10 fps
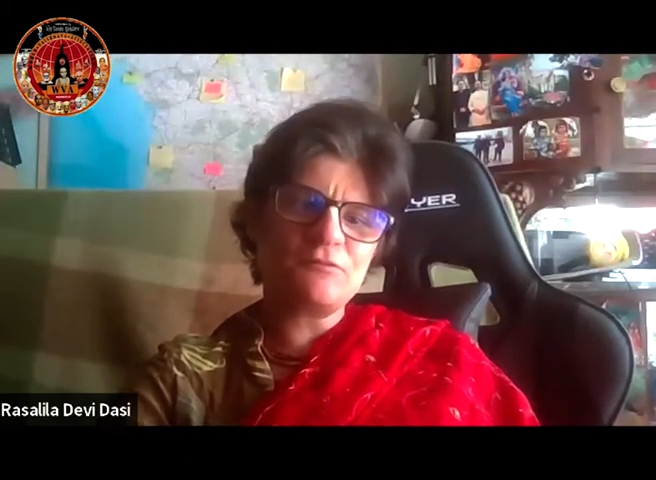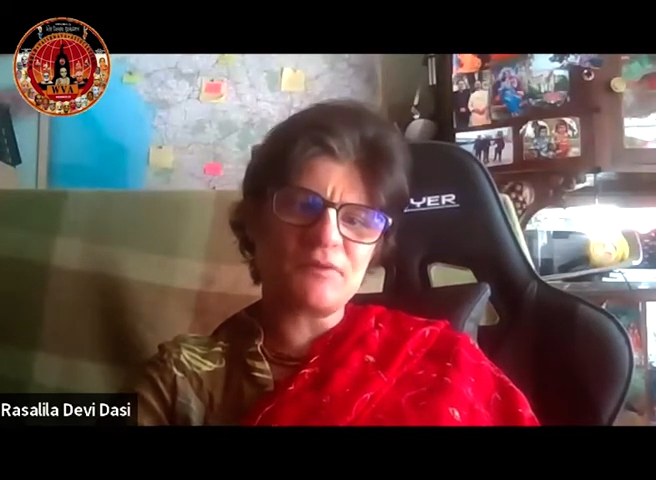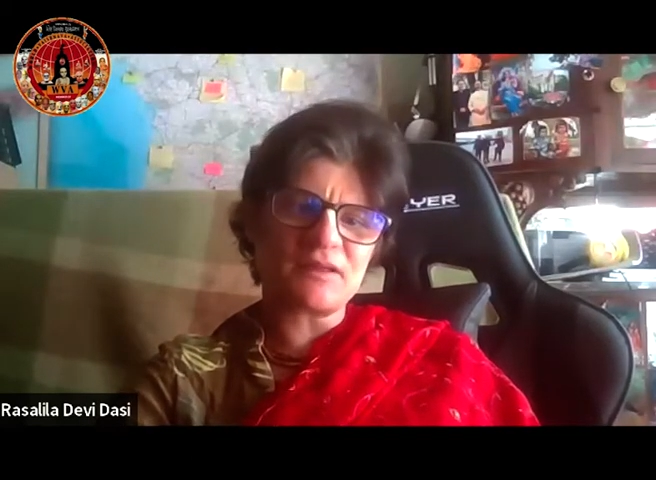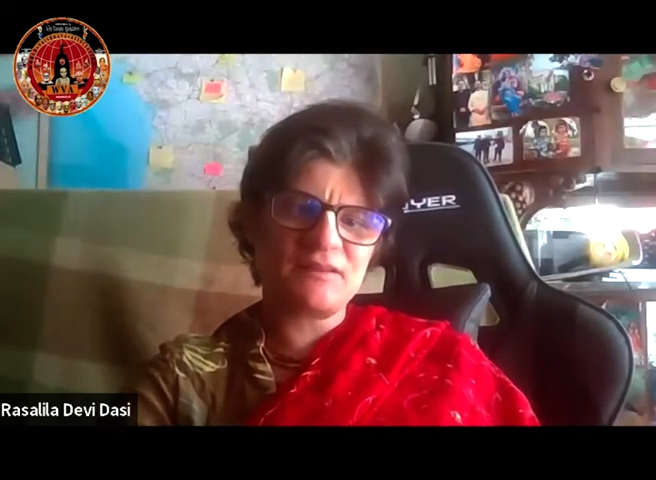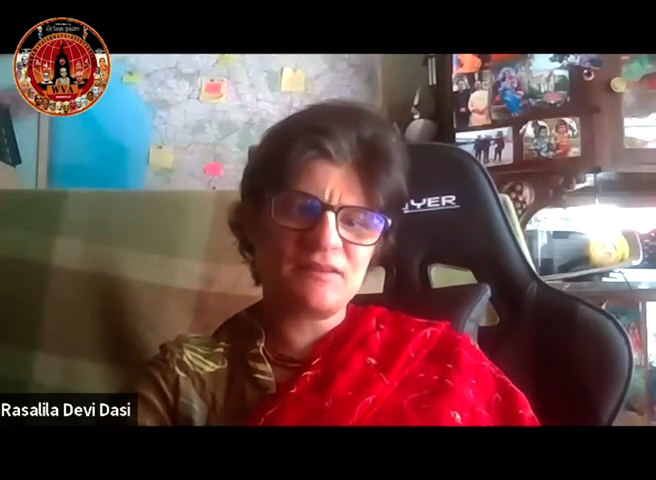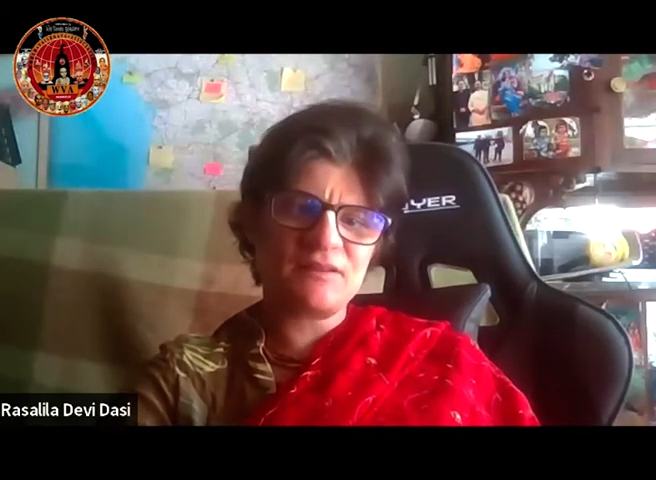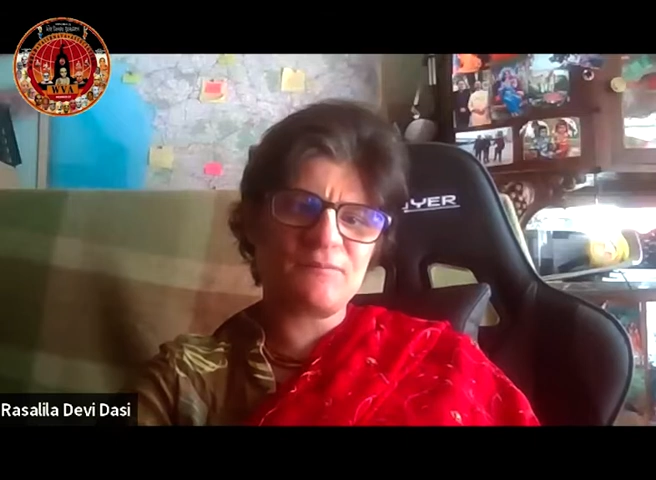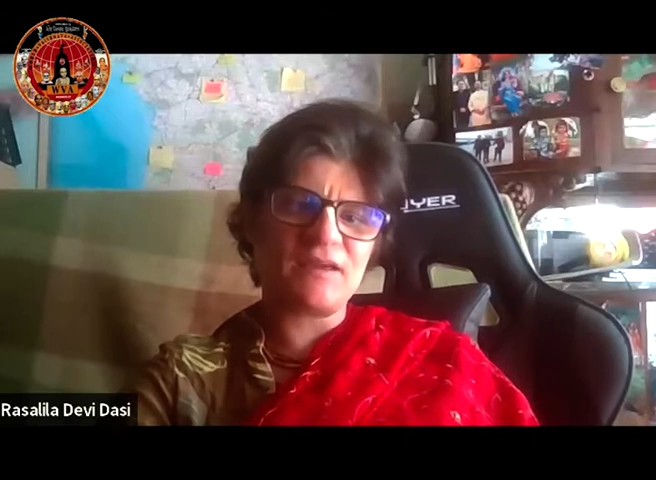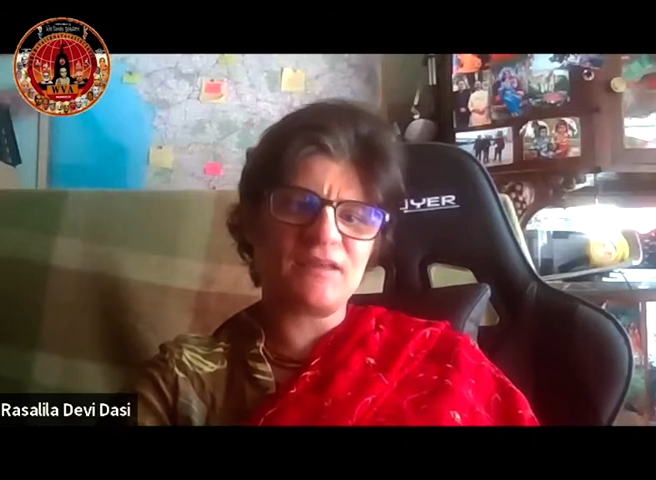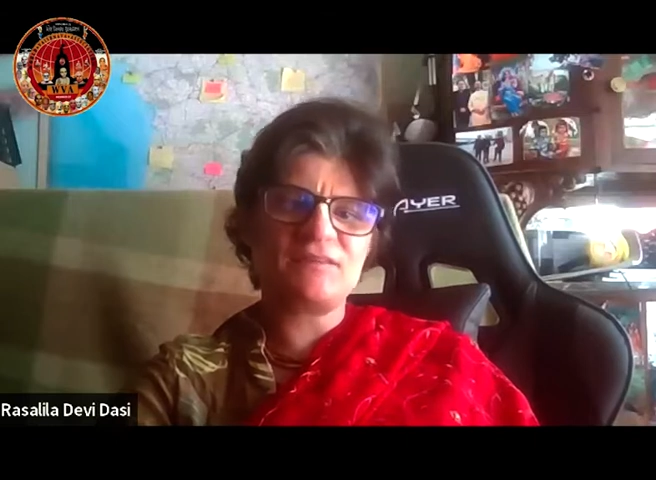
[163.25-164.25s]
to
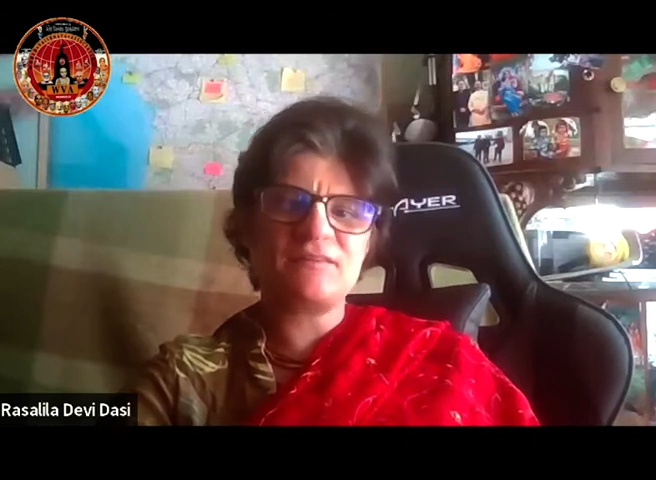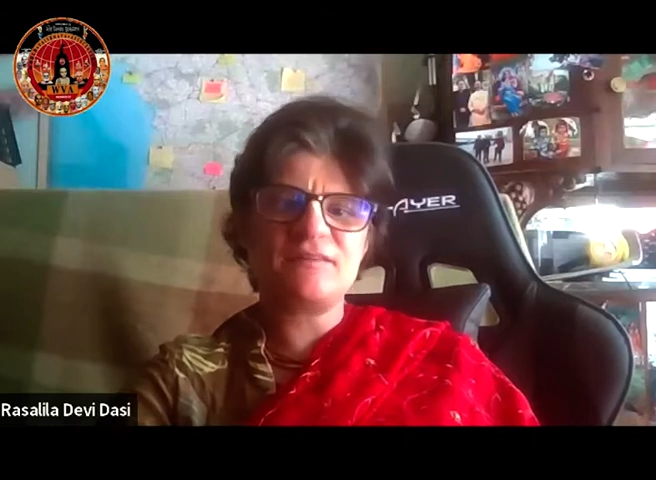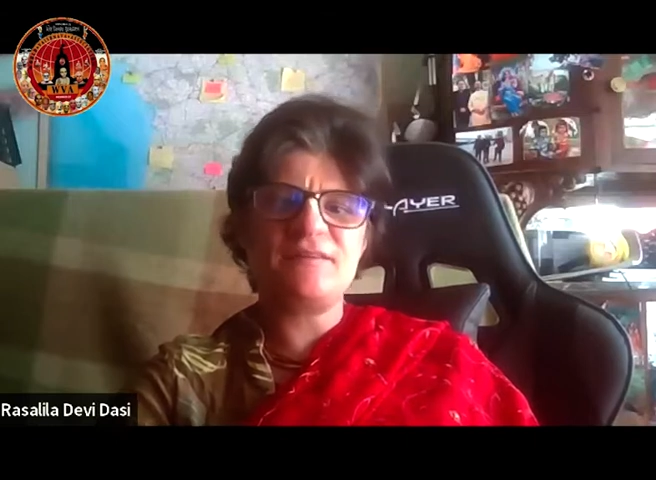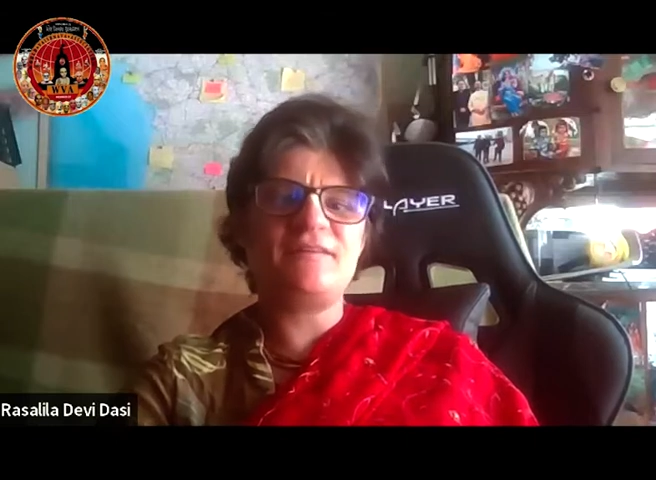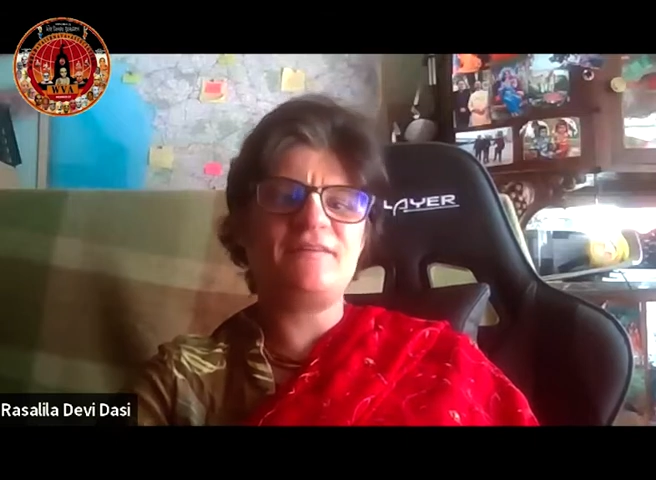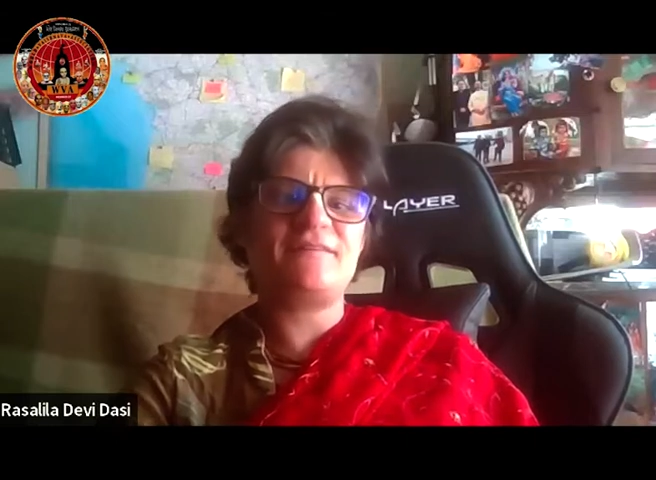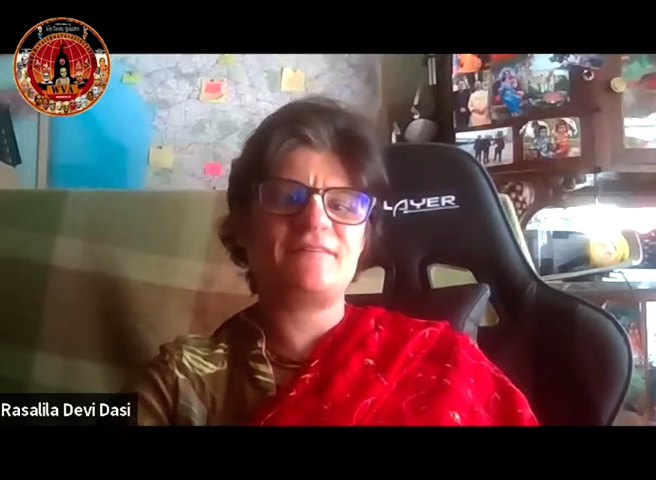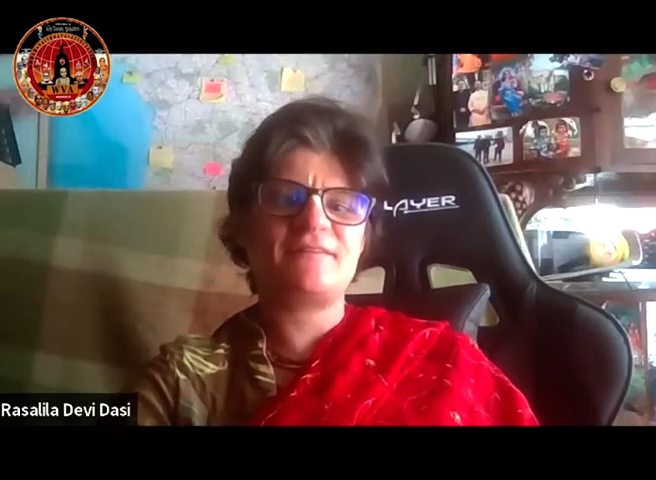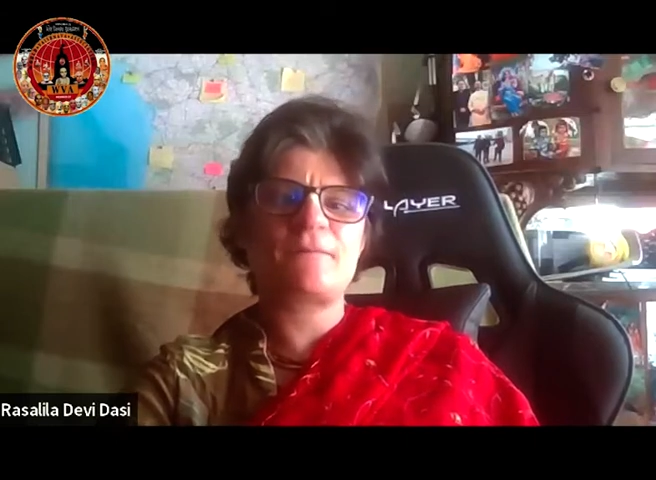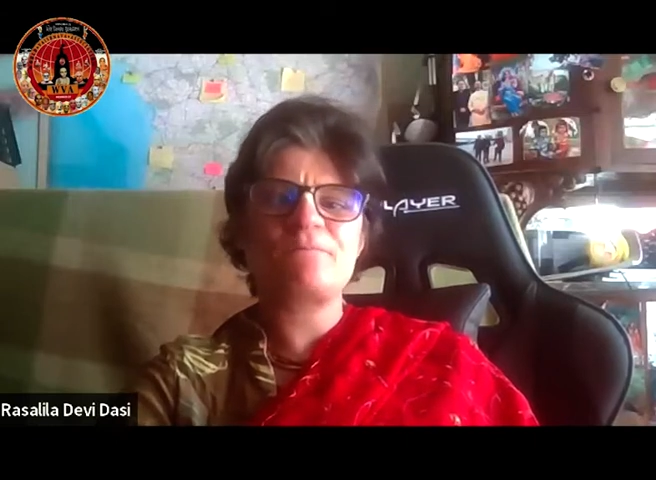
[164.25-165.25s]
participate in
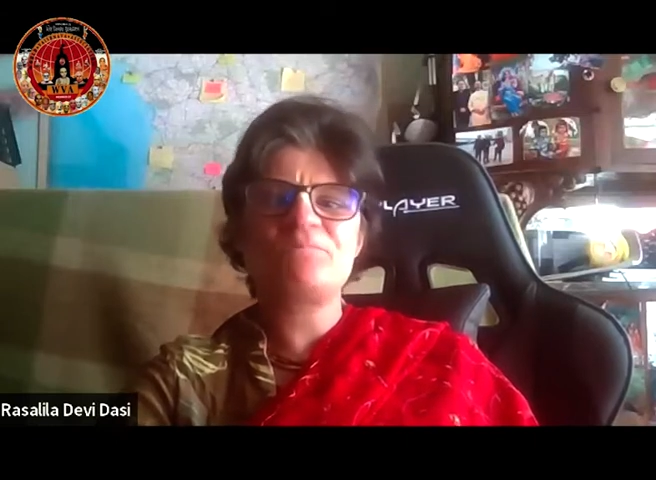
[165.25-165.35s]
it.